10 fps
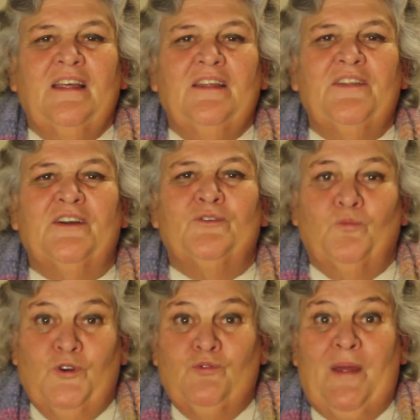that
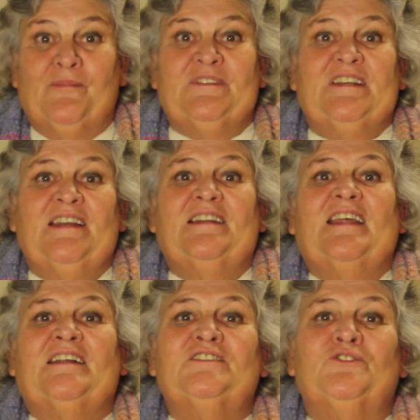would represent
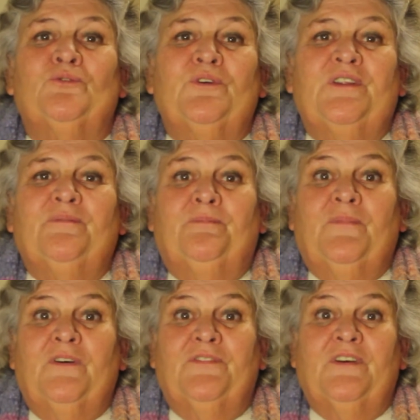that story
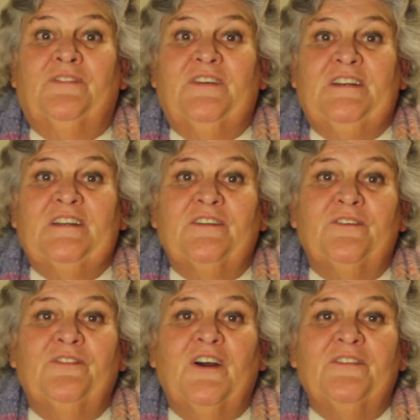of the feeding of the
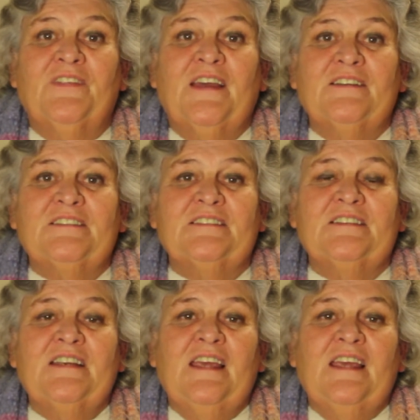5,000,